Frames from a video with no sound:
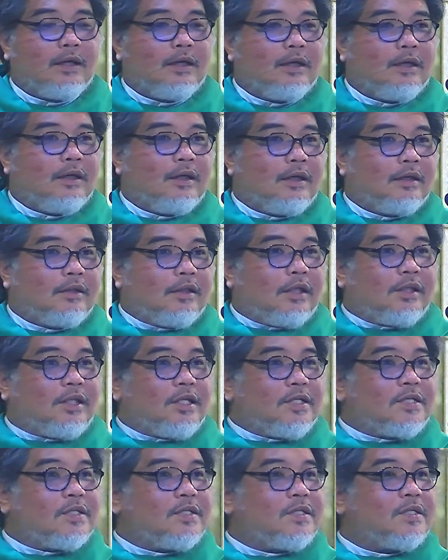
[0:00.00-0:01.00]
That
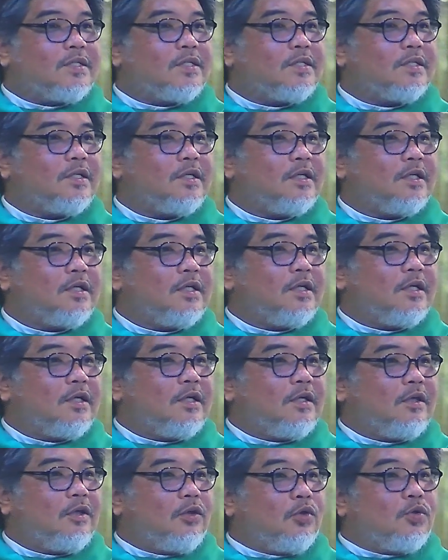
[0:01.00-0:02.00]
is,
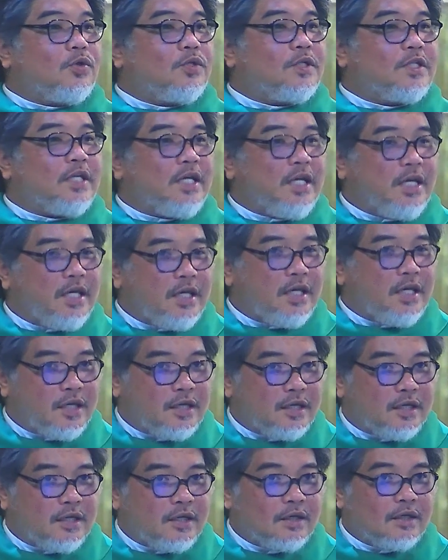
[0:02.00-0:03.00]
to see,
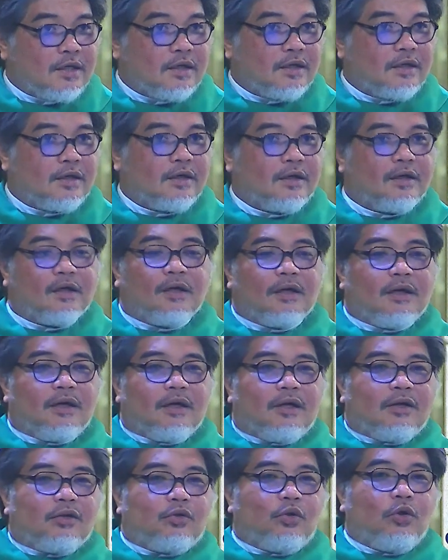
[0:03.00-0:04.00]

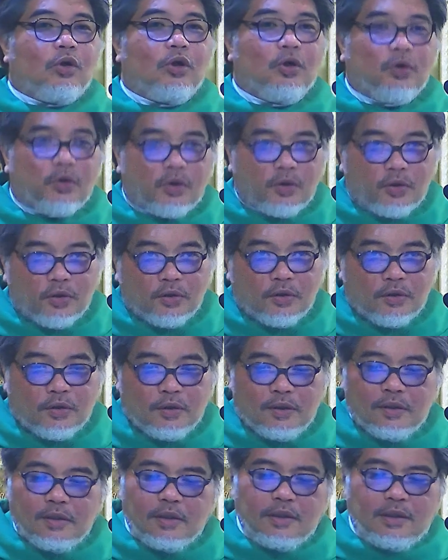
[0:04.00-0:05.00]
to look,
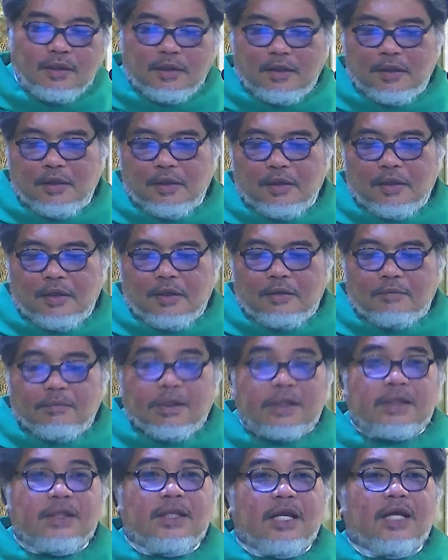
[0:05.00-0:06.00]
but
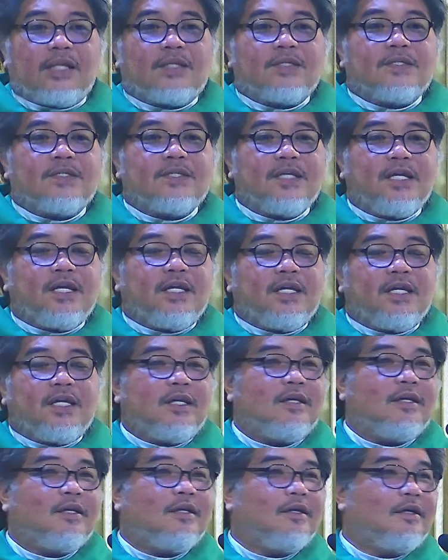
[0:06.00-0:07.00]
not see
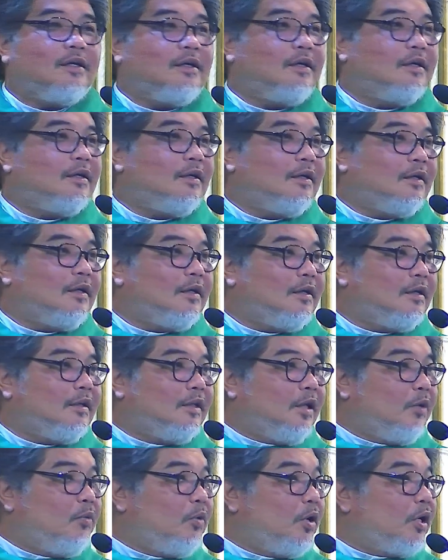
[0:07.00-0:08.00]
the
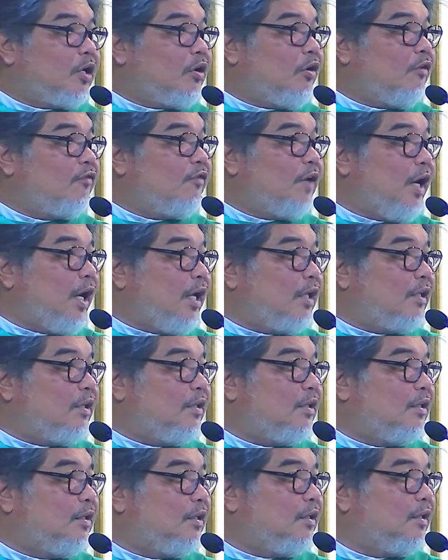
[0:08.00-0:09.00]
work of God
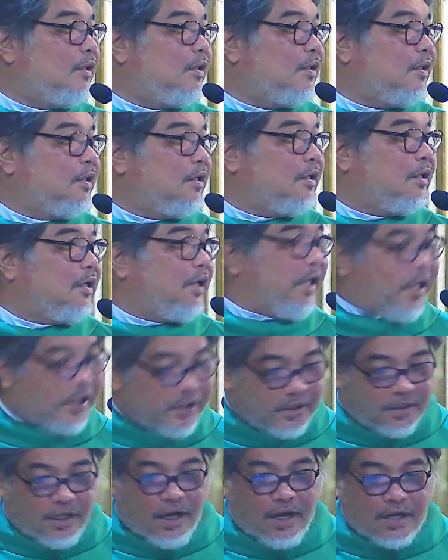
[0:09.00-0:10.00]
in
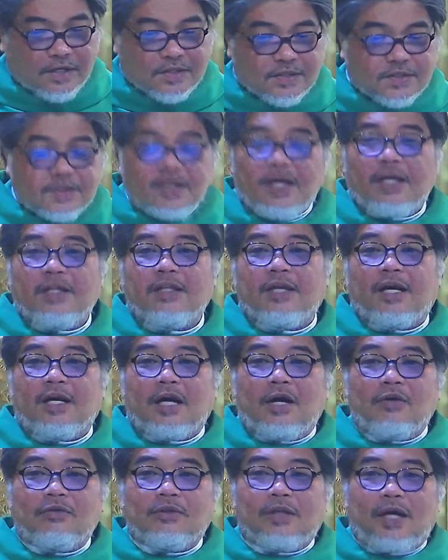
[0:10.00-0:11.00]
us and around
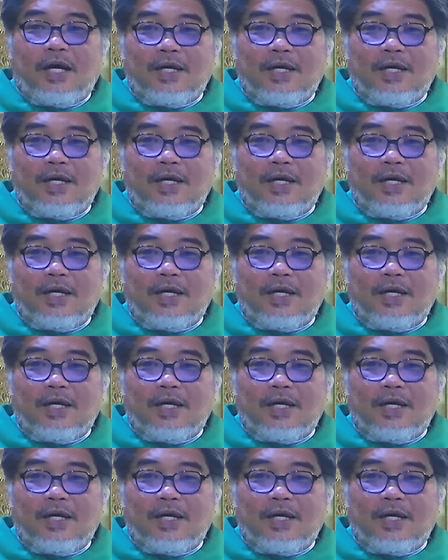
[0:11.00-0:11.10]
us.